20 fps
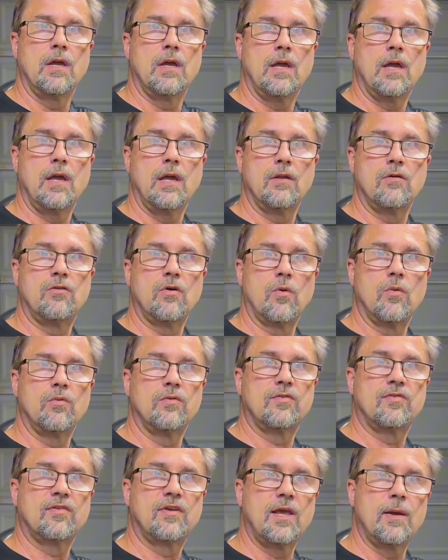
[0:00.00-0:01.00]
and don't
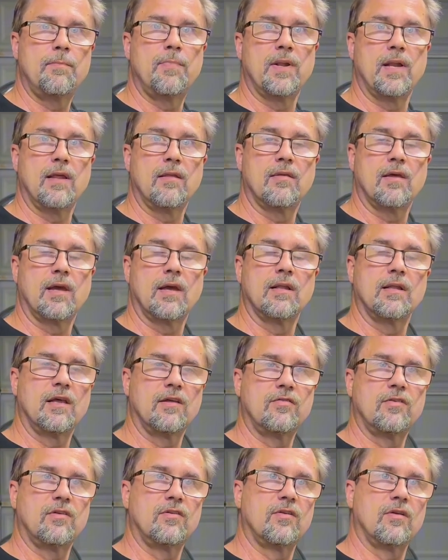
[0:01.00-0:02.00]
skip anything,
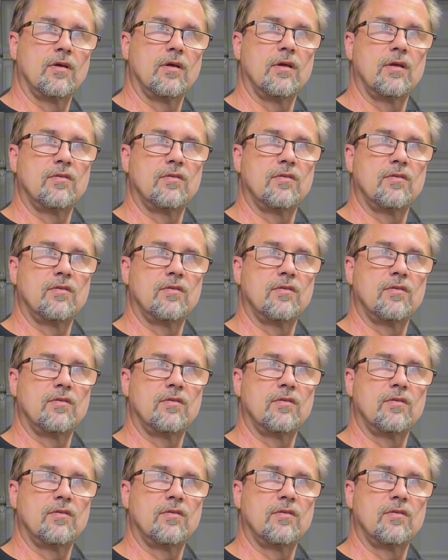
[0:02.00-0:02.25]
unless it's a